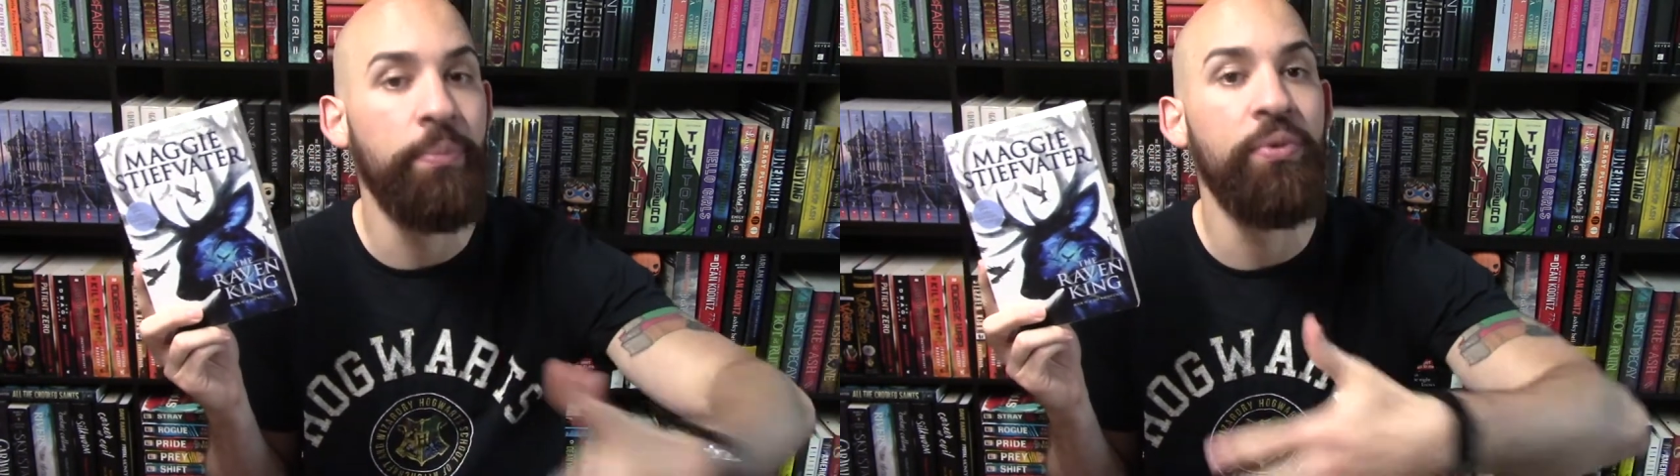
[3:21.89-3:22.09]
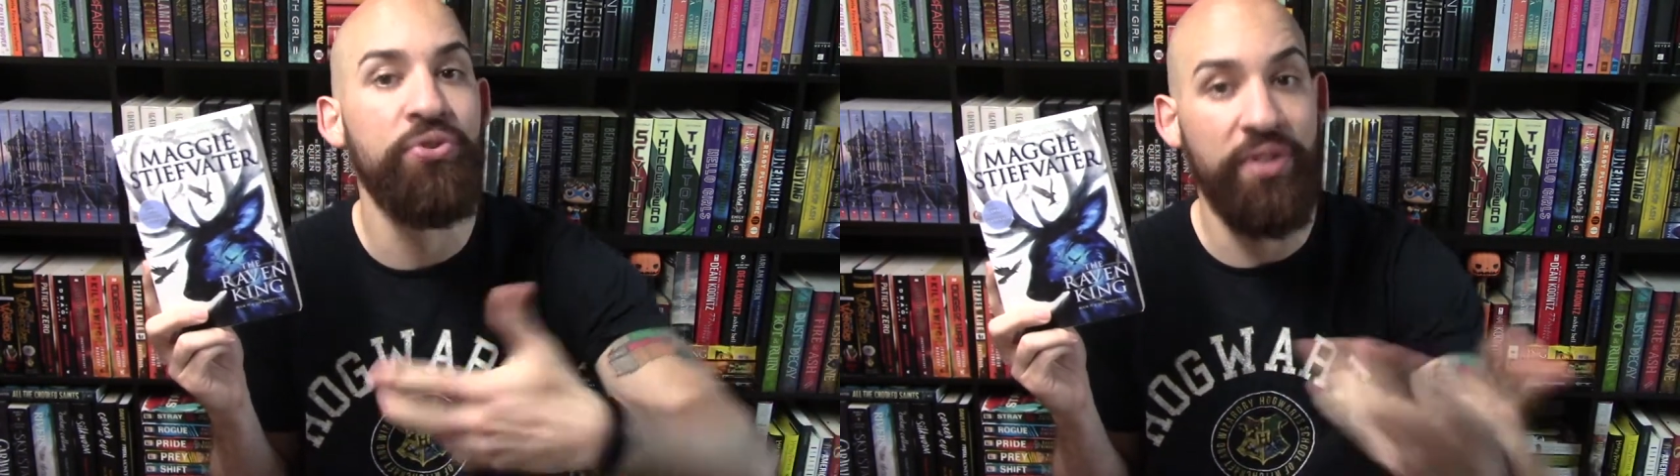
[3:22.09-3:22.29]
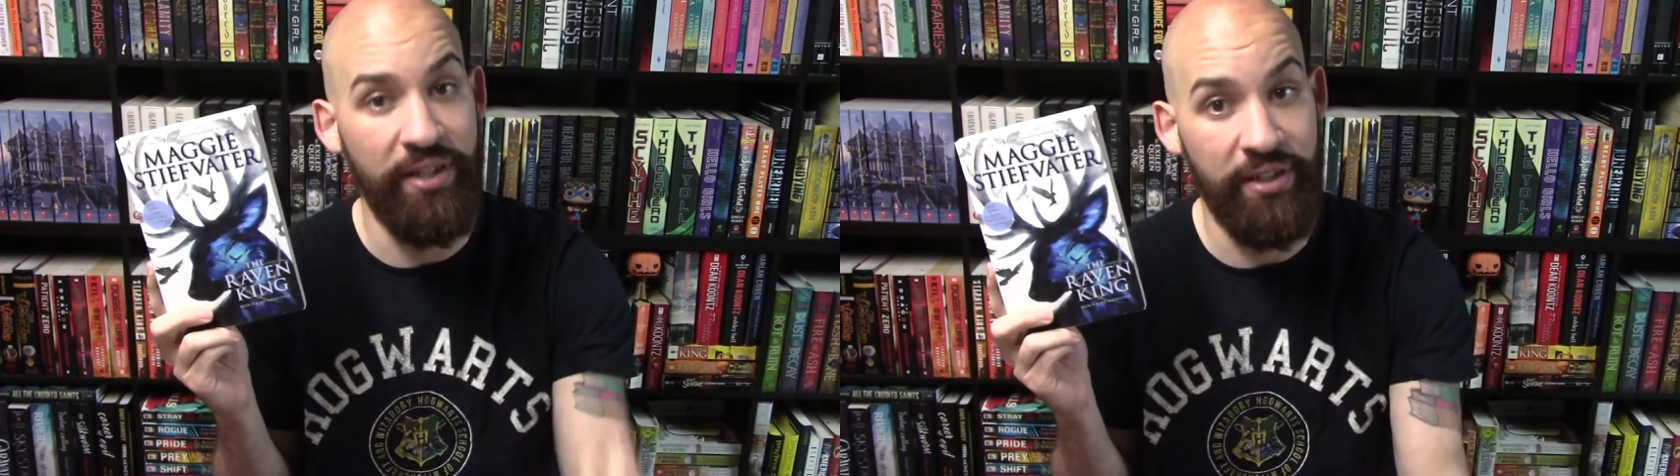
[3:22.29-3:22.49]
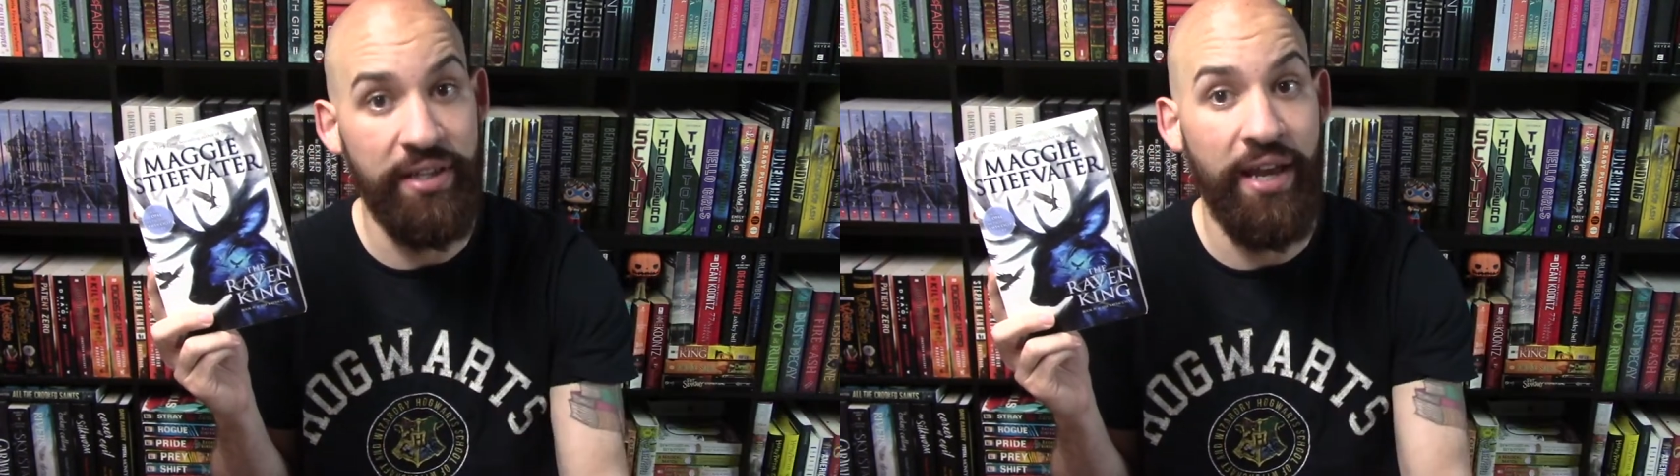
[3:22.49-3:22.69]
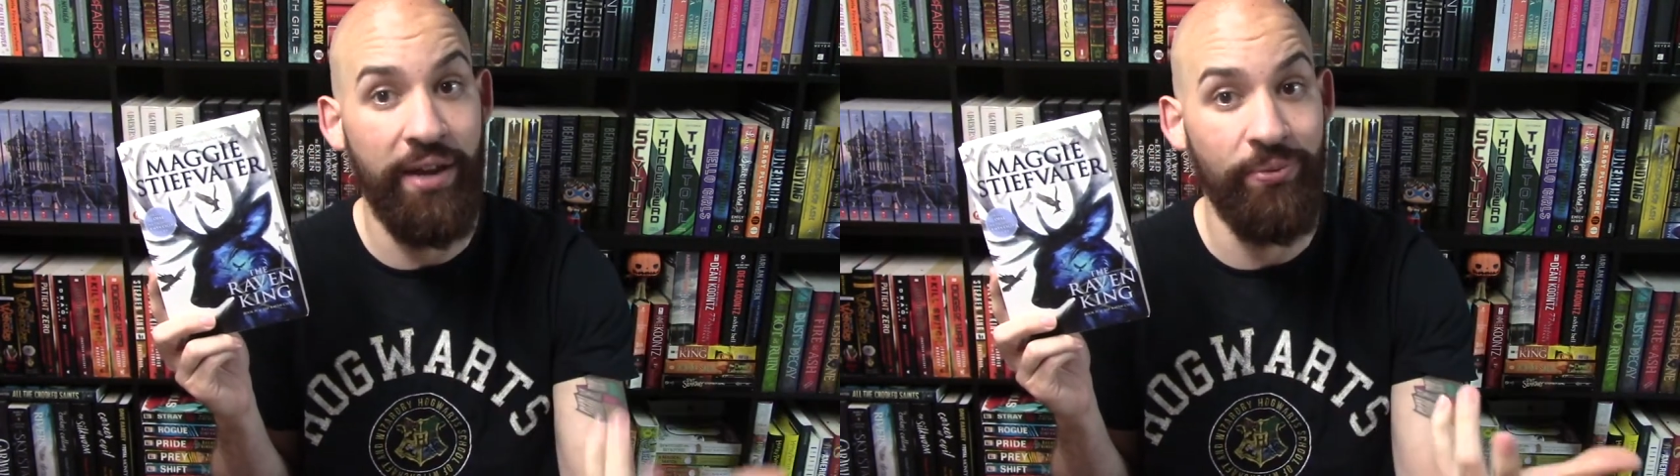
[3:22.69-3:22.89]
most
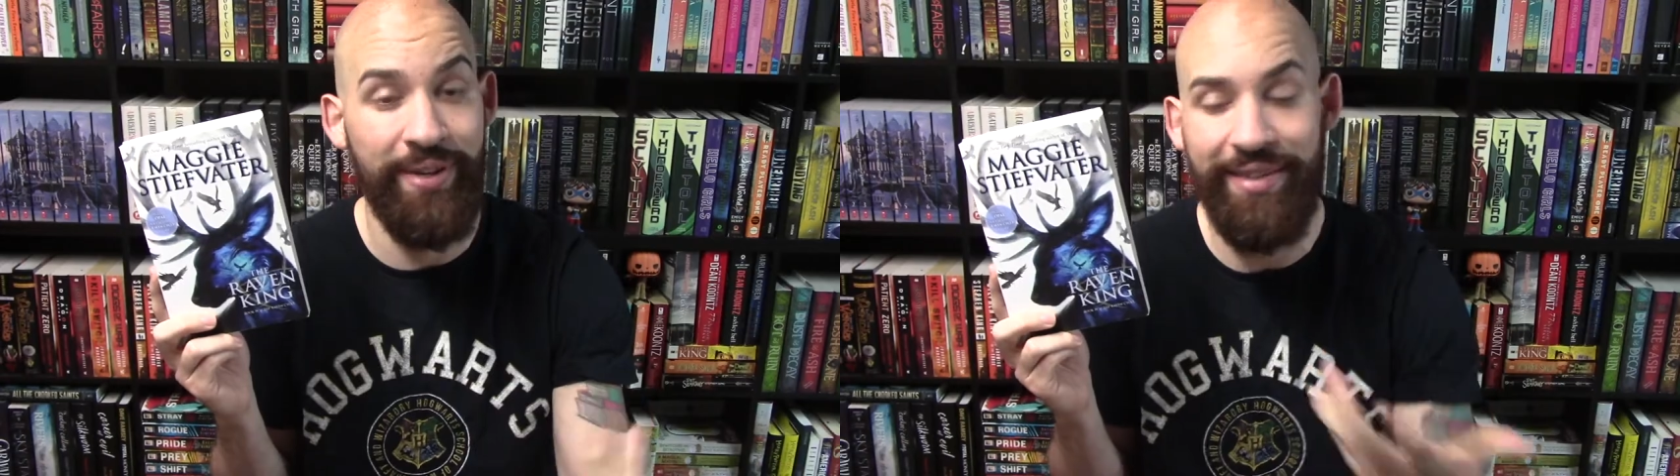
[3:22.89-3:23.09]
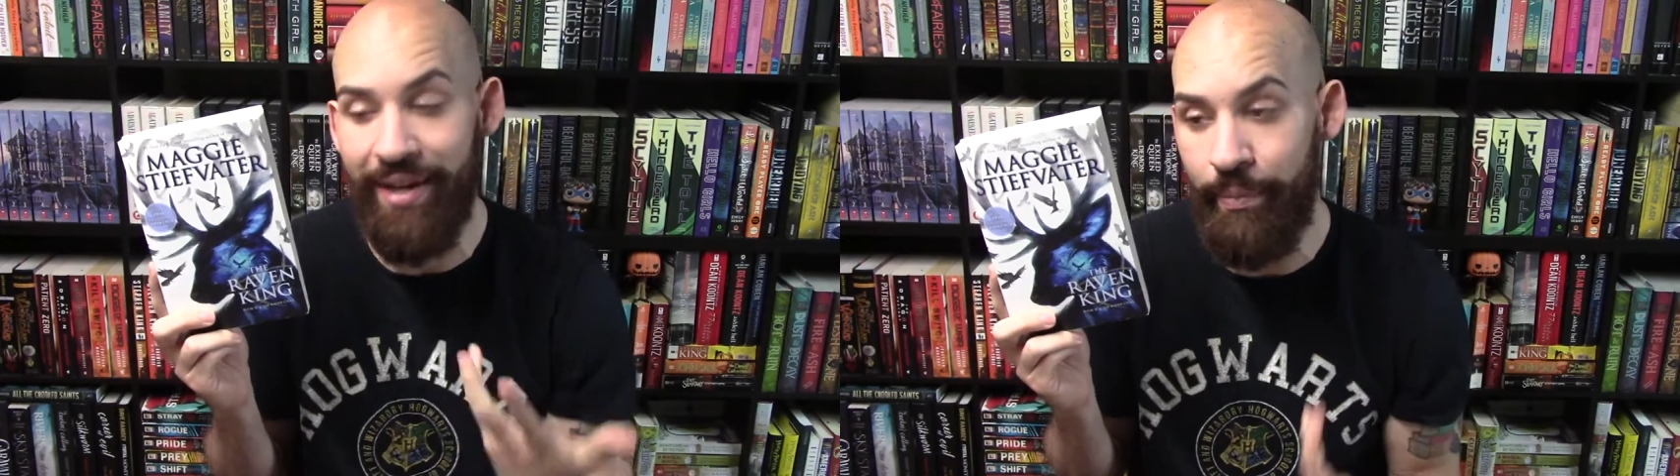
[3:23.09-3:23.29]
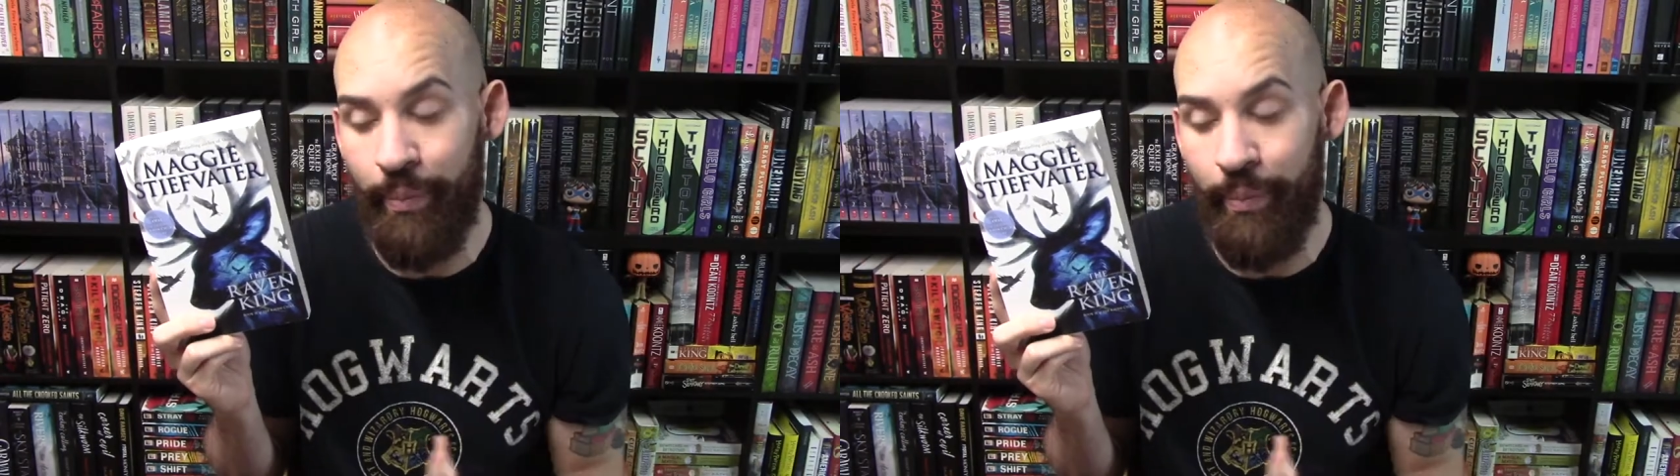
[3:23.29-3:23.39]
likely, and read them.